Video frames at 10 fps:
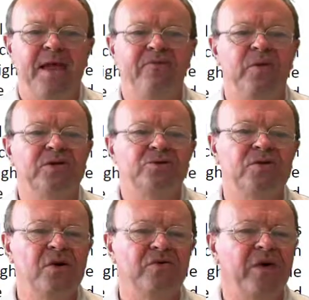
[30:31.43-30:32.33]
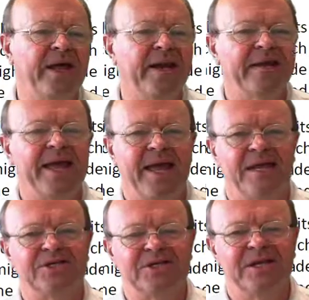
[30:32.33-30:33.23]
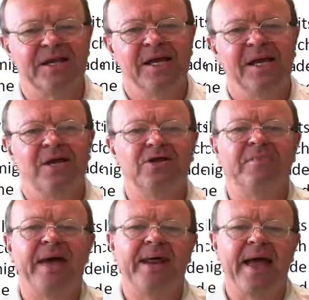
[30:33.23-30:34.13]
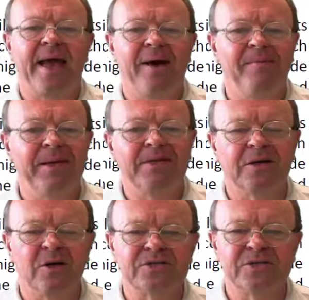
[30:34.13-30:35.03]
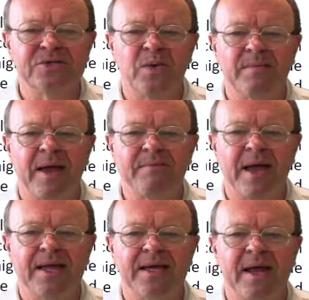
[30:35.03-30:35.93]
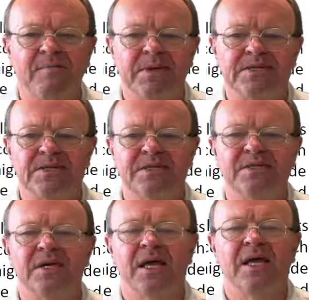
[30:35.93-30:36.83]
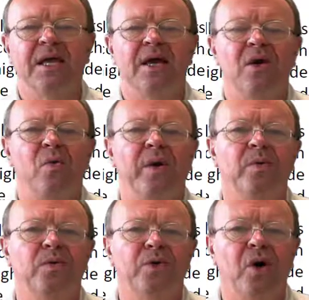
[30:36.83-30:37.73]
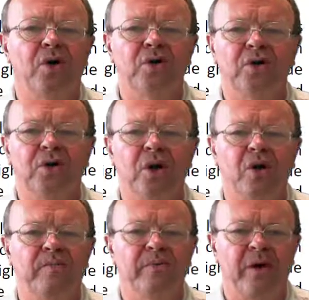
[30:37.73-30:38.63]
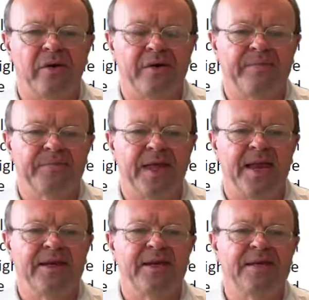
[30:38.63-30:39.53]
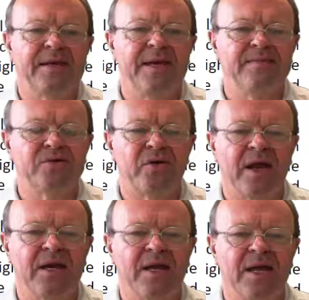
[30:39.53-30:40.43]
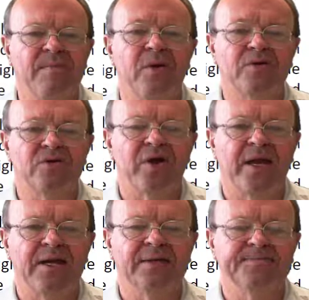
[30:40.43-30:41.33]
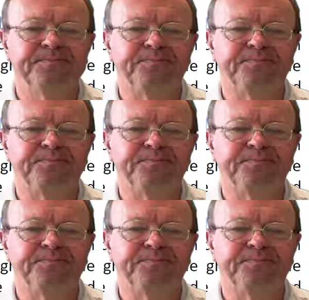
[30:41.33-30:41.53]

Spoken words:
If we do not run out of cash, no matter how big the losses we may make in our business, we will not go broke and can keep on trading.